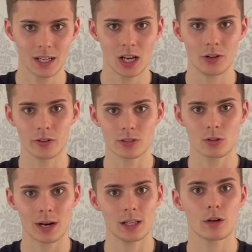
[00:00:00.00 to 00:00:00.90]
and does
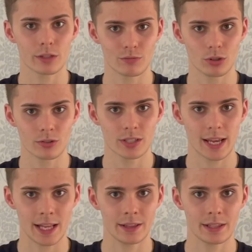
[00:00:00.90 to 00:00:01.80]
quite a lot of his runs
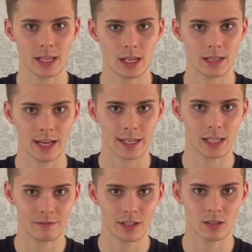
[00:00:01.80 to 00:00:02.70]
in the
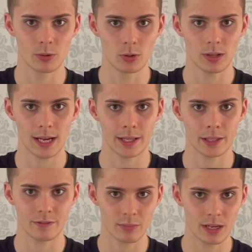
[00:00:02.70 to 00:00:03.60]
Nike Invincible and the
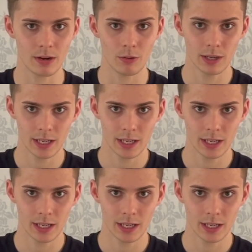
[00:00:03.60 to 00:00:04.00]
Vomero.